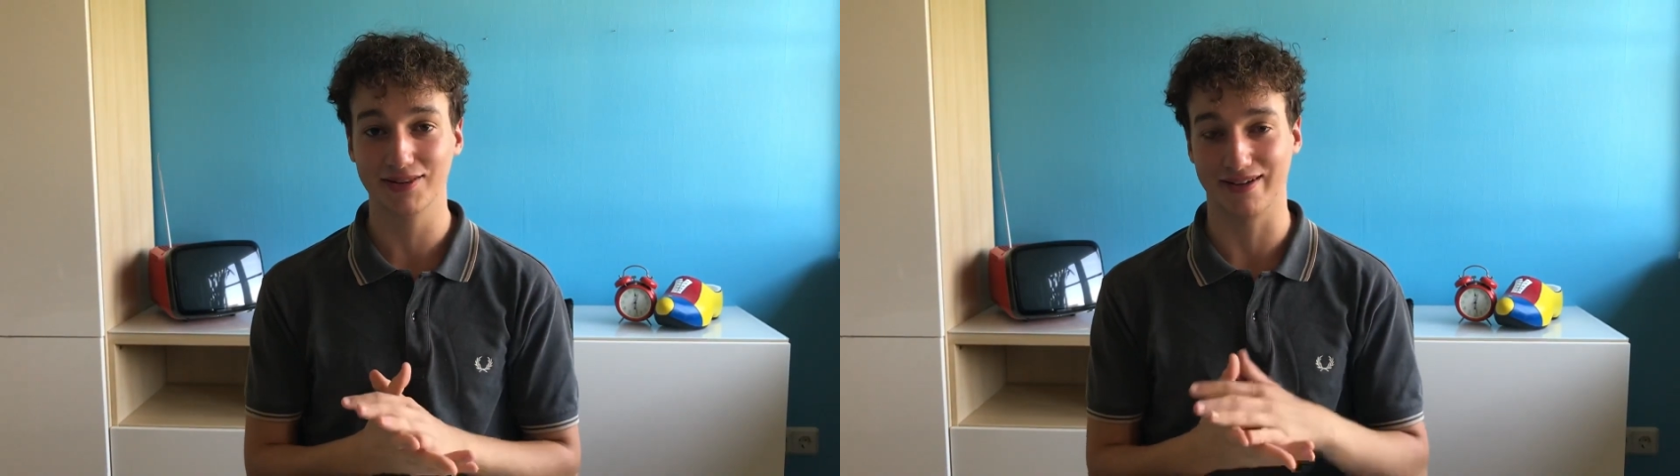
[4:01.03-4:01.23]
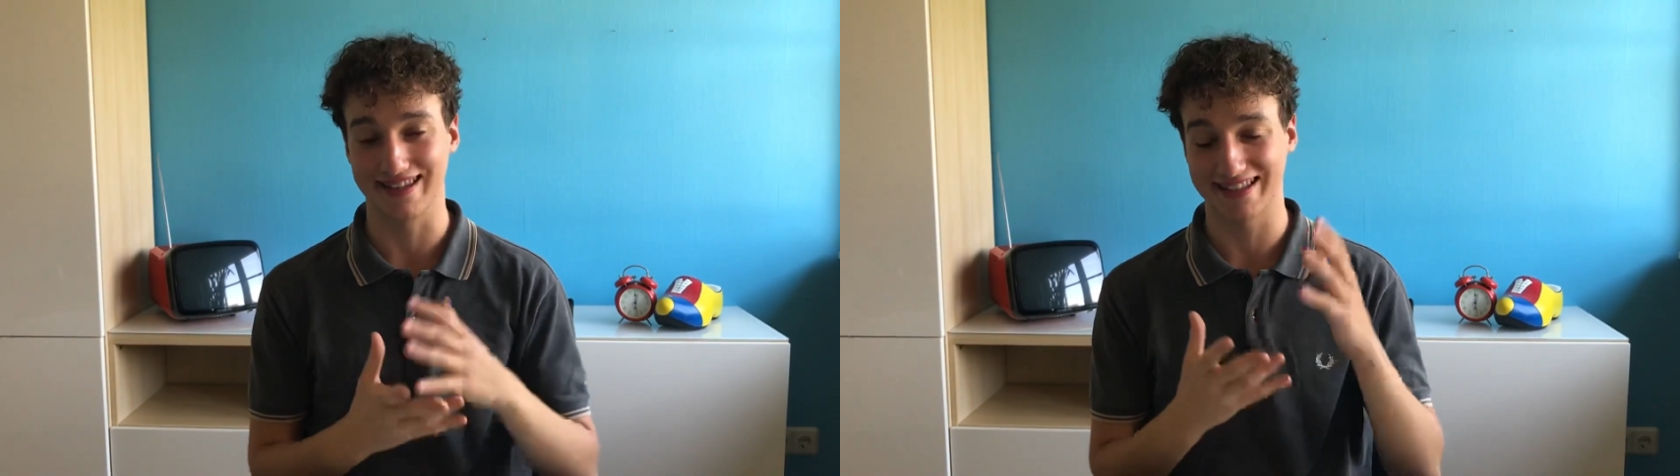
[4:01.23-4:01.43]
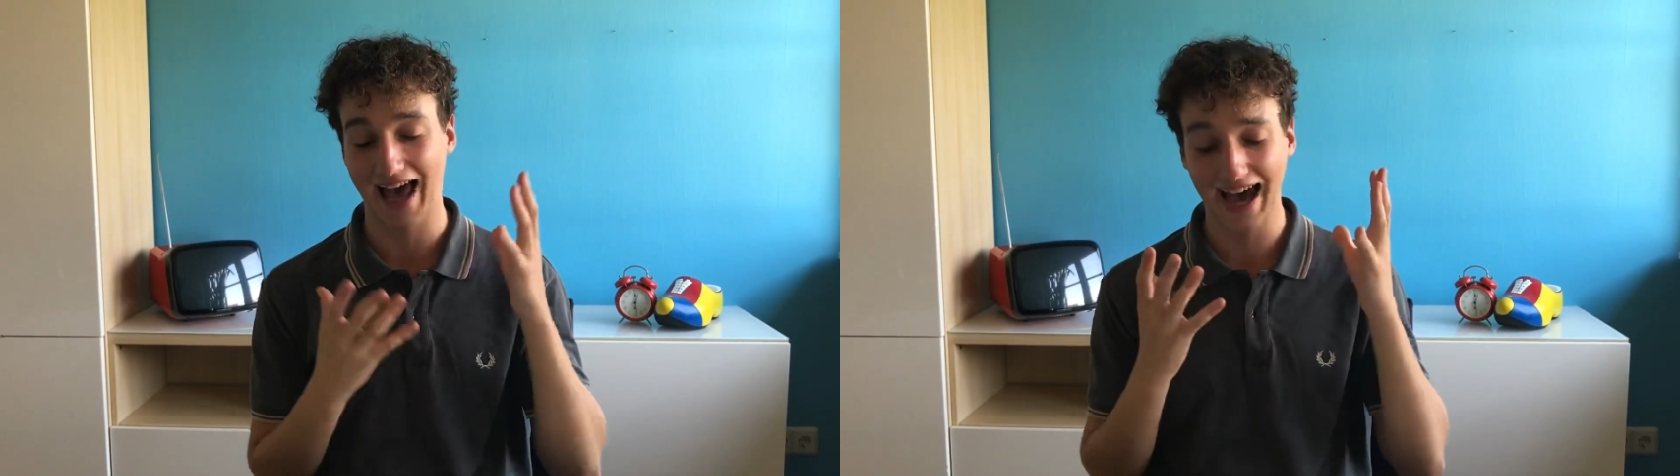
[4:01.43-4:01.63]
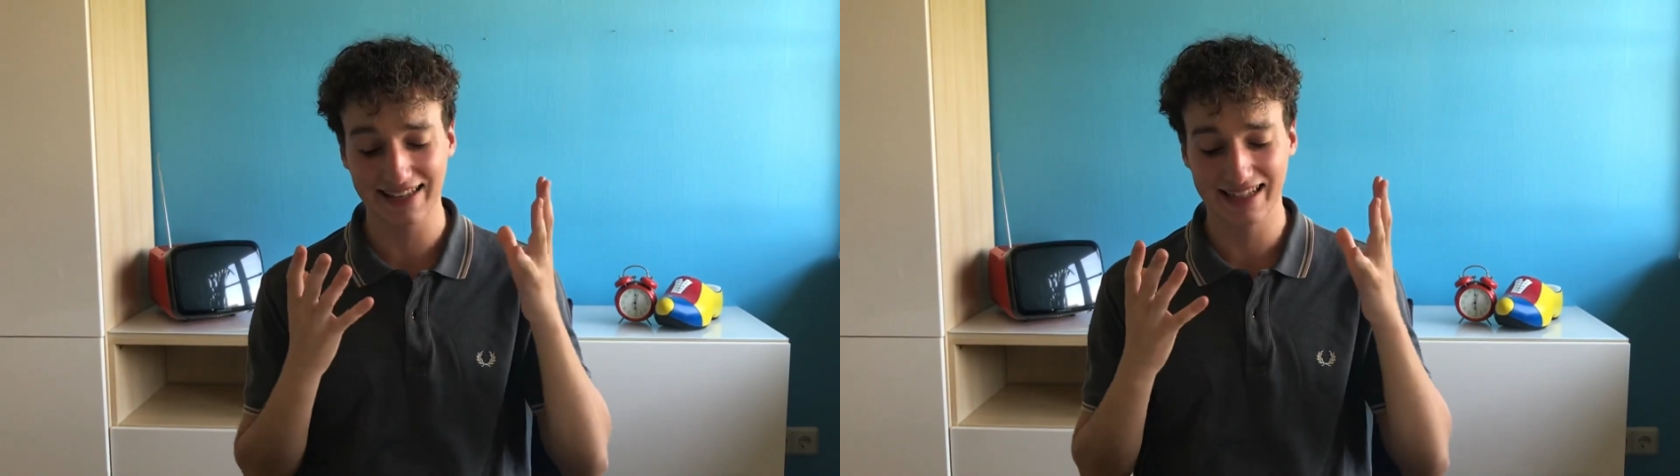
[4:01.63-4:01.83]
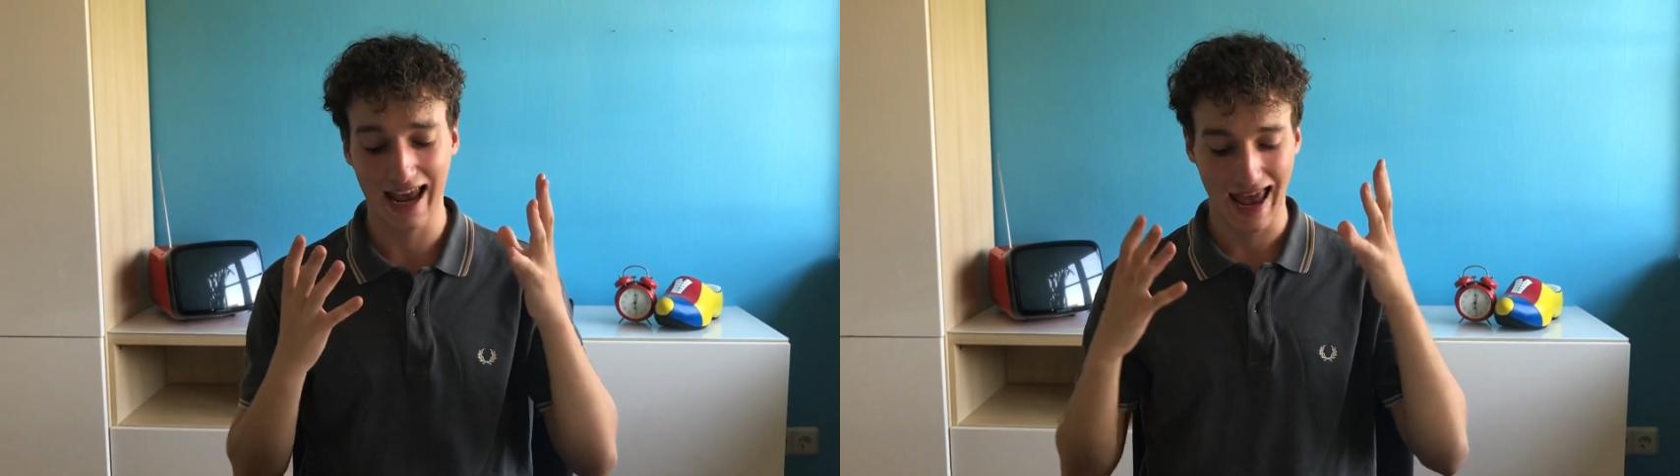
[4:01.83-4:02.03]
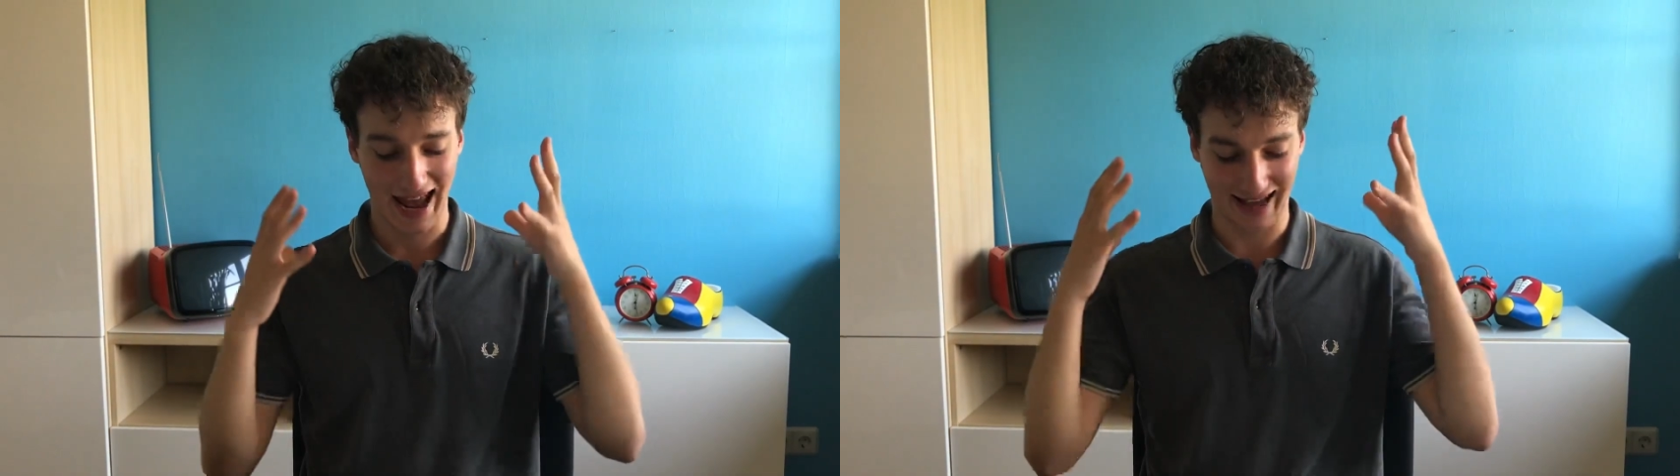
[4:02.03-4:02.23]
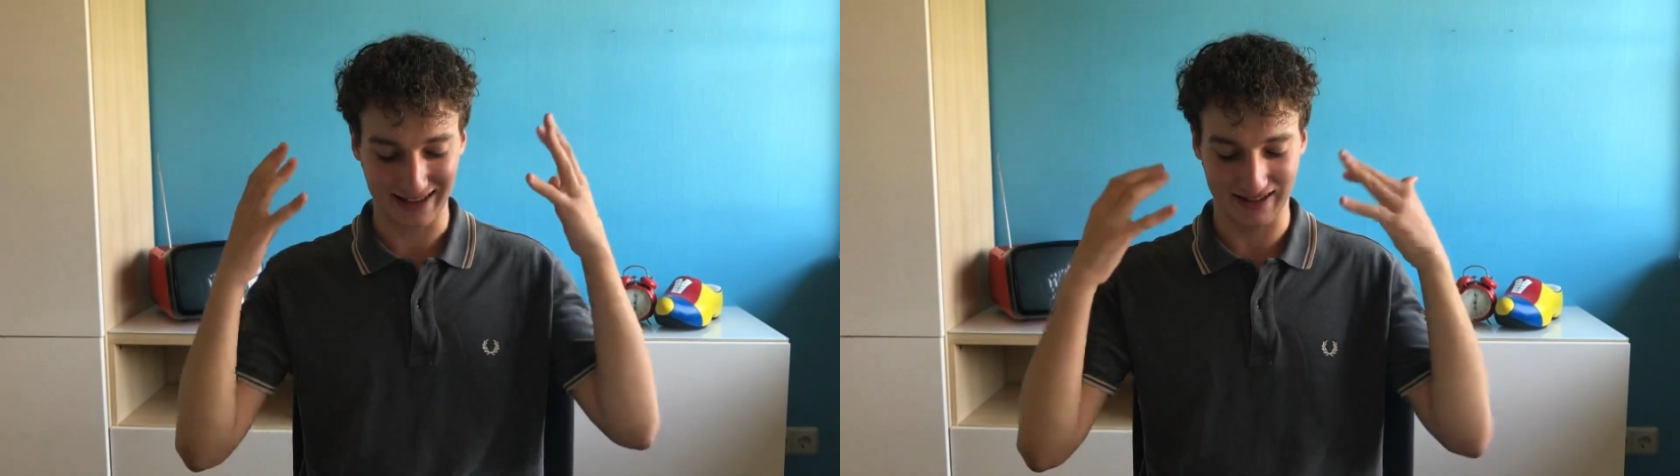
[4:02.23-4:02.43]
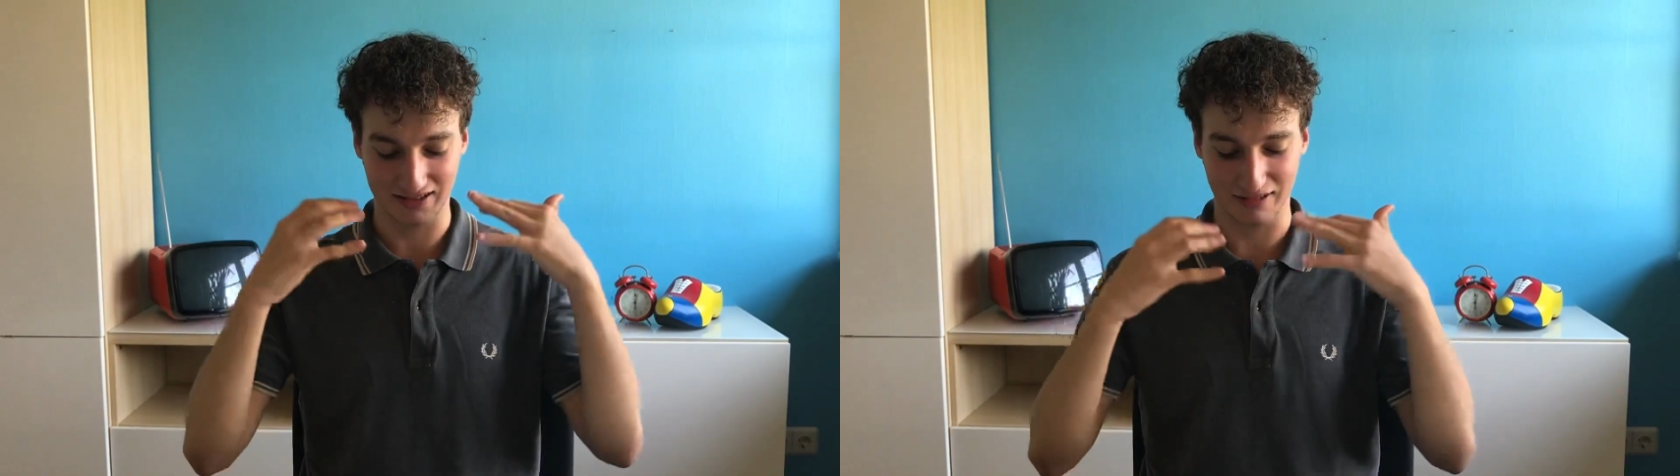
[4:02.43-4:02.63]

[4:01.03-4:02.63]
to his hat and to